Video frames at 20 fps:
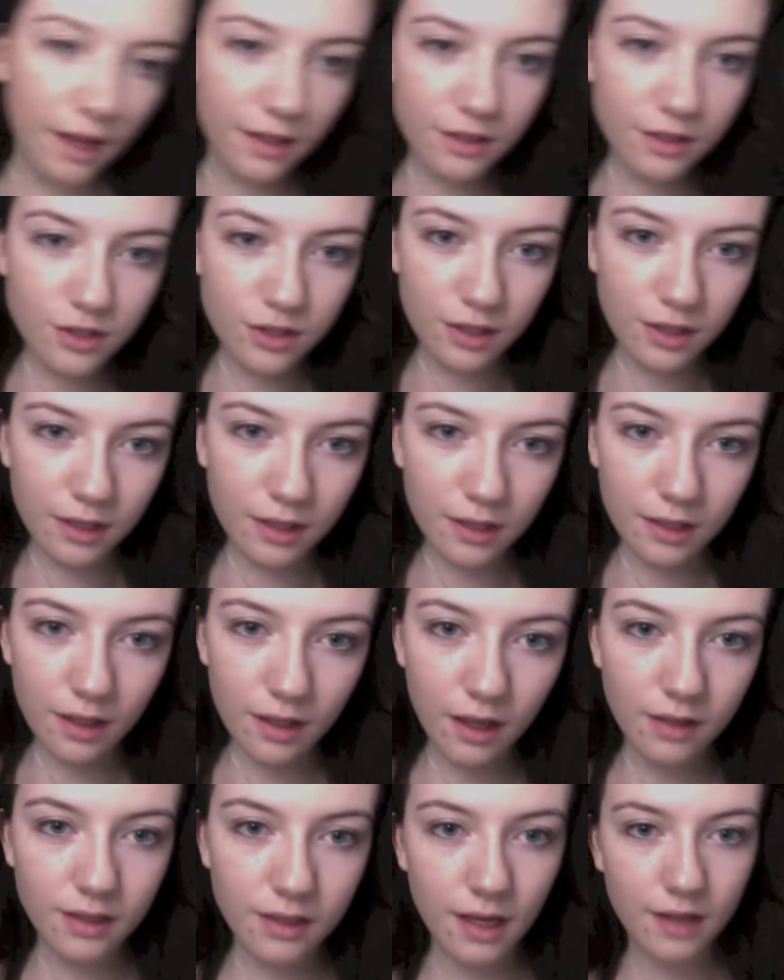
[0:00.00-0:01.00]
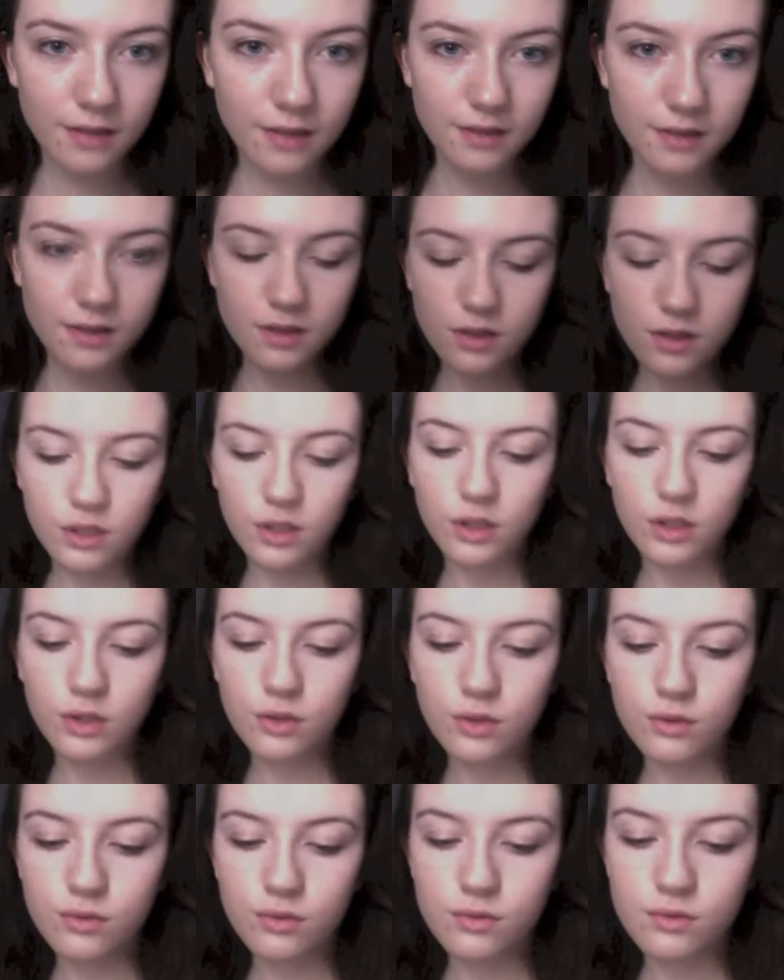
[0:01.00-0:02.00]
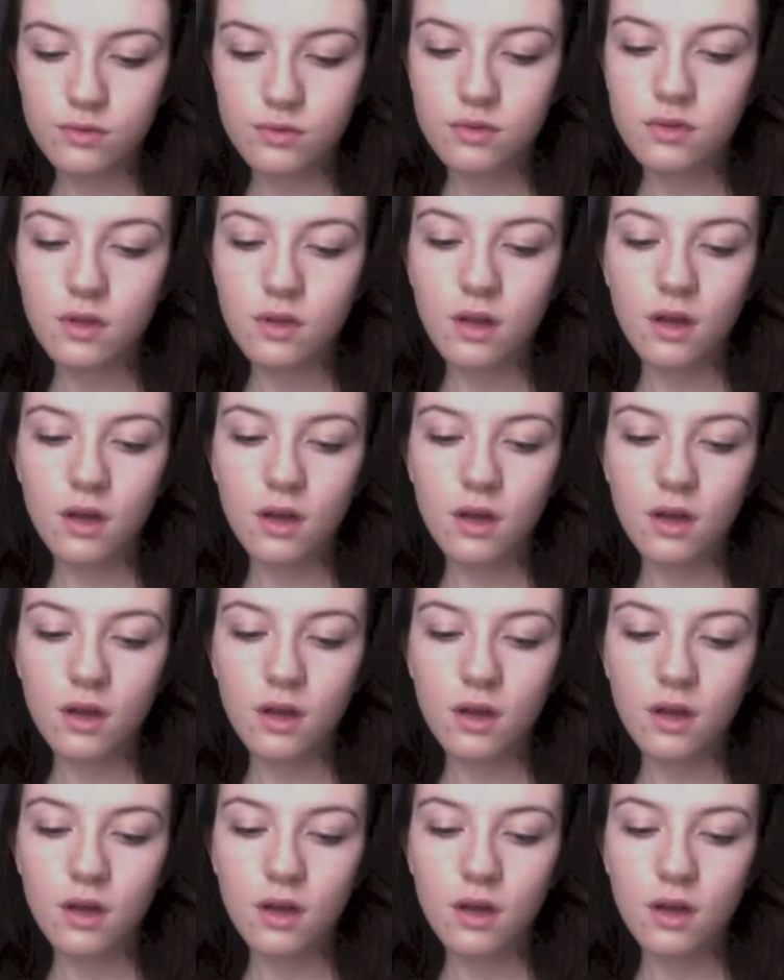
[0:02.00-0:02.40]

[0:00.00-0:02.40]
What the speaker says: she tends to use